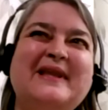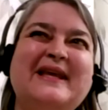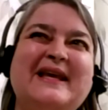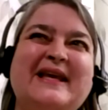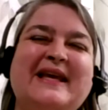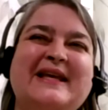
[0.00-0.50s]

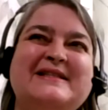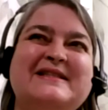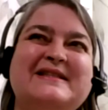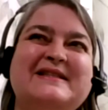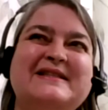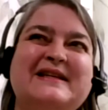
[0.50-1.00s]

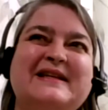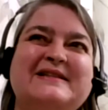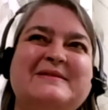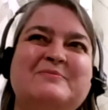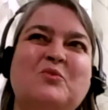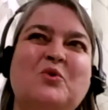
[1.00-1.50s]

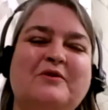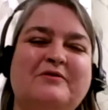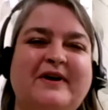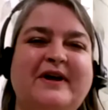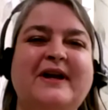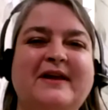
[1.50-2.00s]
it's more
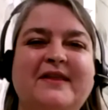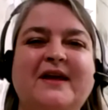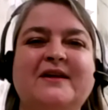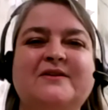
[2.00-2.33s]
fun, I think,